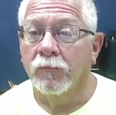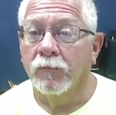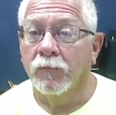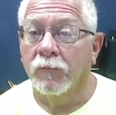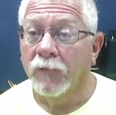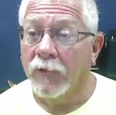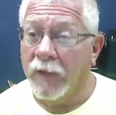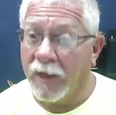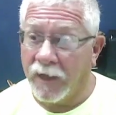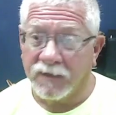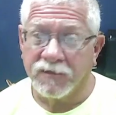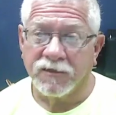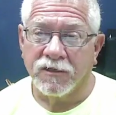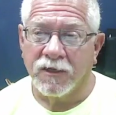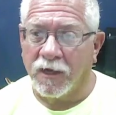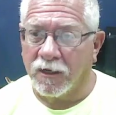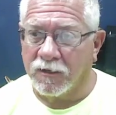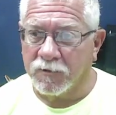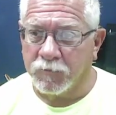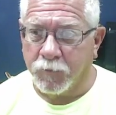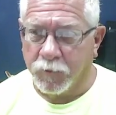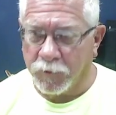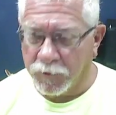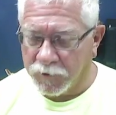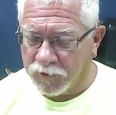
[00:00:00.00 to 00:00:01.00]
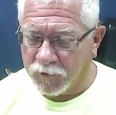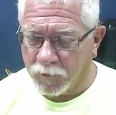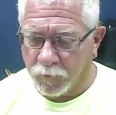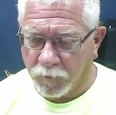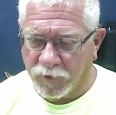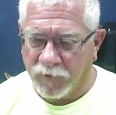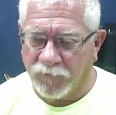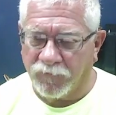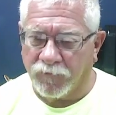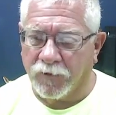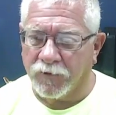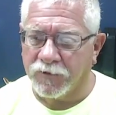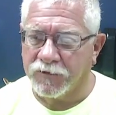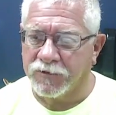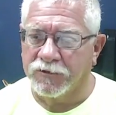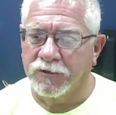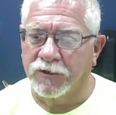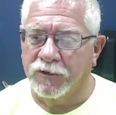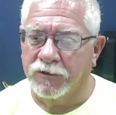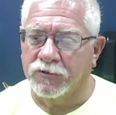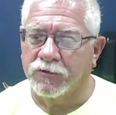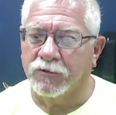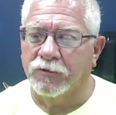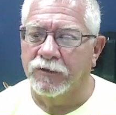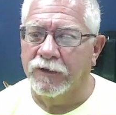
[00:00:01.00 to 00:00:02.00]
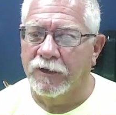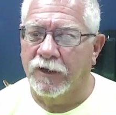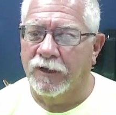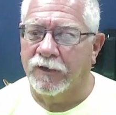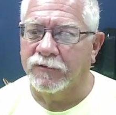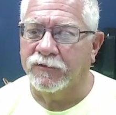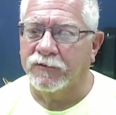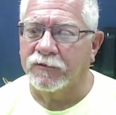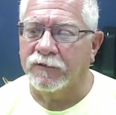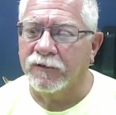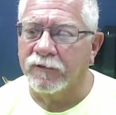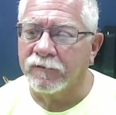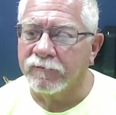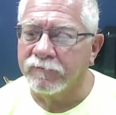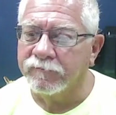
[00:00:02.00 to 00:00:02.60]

That sounds pretty 21st century, doesn't it?